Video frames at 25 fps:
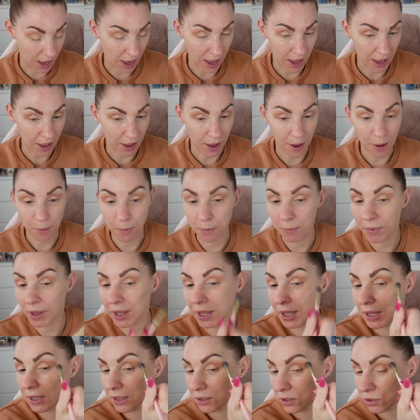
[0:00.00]

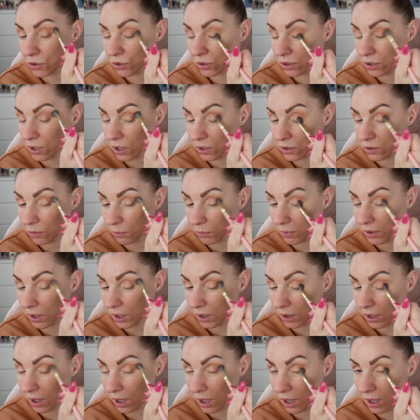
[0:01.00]
It's just not
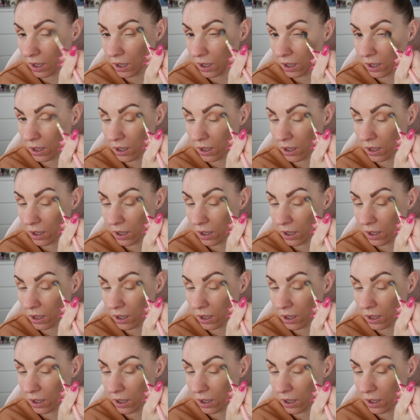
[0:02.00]
something that